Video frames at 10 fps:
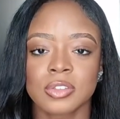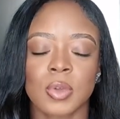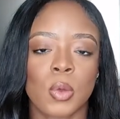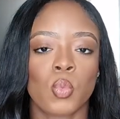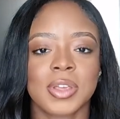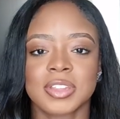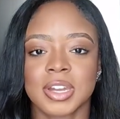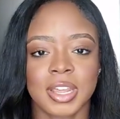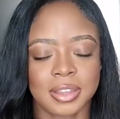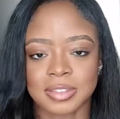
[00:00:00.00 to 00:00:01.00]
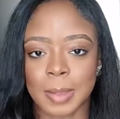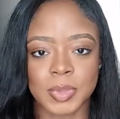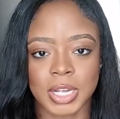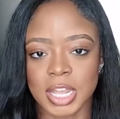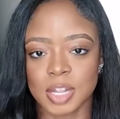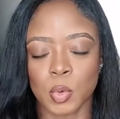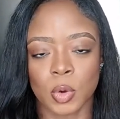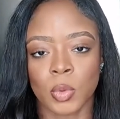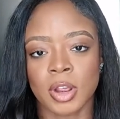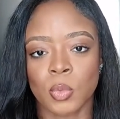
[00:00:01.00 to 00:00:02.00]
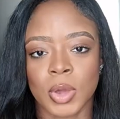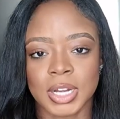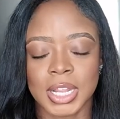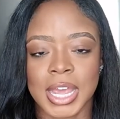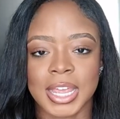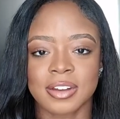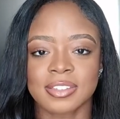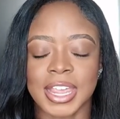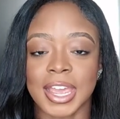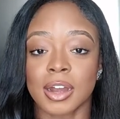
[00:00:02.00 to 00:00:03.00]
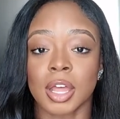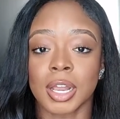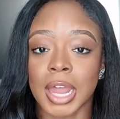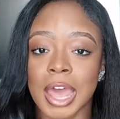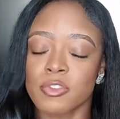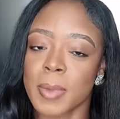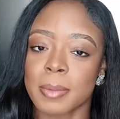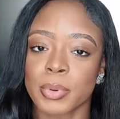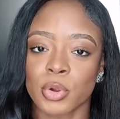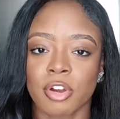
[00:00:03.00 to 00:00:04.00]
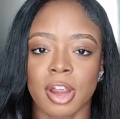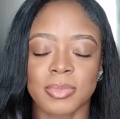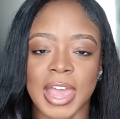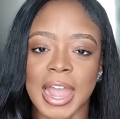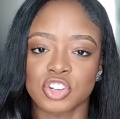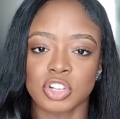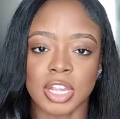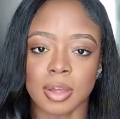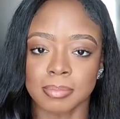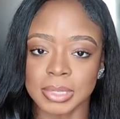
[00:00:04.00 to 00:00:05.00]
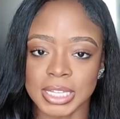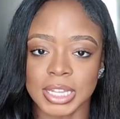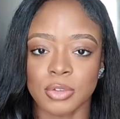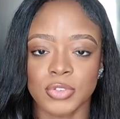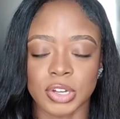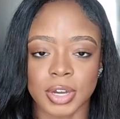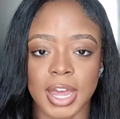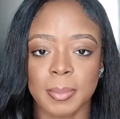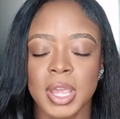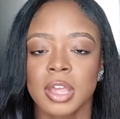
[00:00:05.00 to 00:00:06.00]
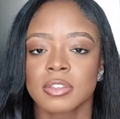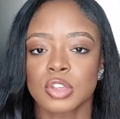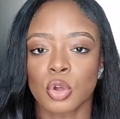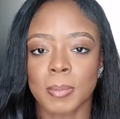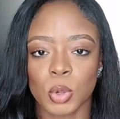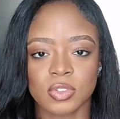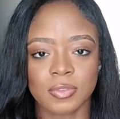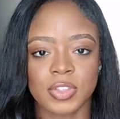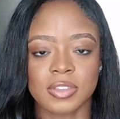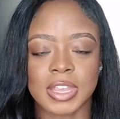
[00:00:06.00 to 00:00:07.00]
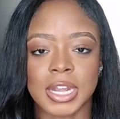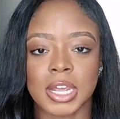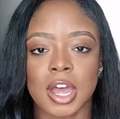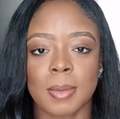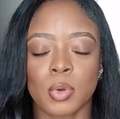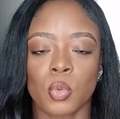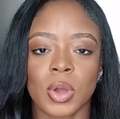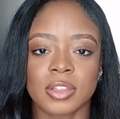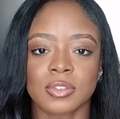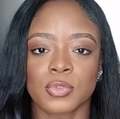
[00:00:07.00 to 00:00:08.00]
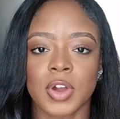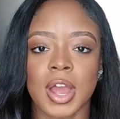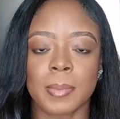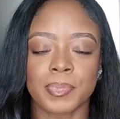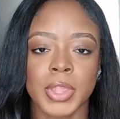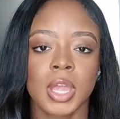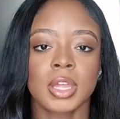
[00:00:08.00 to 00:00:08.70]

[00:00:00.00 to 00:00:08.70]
so I wasn't accepting any more one-on-one clients, and a lot of my programs actually completely filled up. So most of this income was from